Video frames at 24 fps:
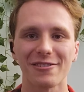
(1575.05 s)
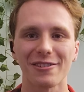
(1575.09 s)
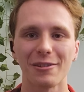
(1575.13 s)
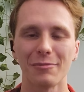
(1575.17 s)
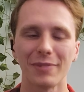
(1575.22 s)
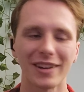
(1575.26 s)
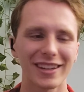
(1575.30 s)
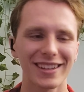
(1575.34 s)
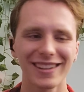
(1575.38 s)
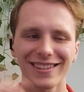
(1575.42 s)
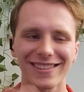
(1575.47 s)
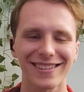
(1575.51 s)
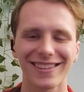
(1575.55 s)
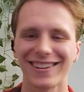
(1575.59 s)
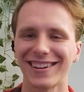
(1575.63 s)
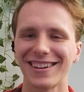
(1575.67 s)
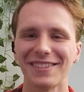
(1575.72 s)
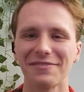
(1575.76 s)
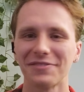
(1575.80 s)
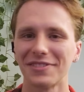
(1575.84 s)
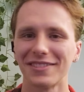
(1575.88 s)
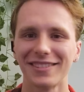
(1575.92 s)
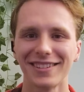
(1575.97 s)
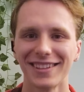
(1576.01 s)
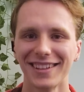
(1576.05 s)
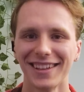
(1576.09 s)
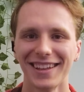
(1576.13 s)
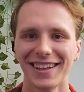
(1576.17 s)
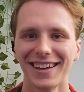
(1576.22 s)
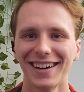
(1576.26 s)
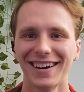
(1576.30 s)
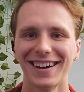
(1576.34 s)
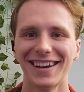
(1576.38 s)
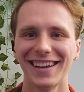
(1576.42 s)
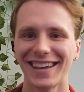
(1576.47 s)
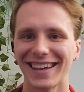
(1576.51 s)
So I'm like, it's not even
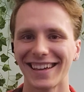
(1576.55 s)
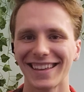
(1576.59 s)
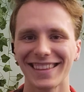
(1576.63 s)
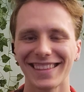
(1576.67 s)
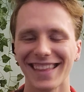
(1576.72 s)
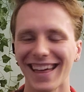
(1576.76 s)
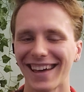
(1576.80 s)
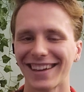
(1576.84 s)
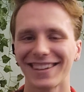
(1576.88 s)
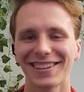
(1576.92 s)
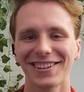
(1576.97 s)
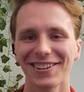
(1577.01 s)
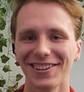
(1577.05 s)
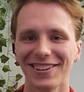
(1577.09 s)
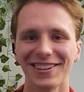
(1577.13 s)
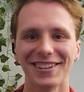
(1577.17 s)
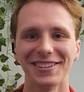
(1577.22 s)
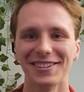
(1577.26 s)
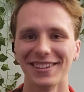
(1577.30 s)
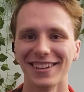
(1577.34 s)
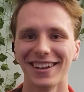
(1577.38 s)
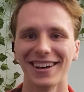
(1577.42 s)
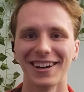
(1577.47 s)
like that good.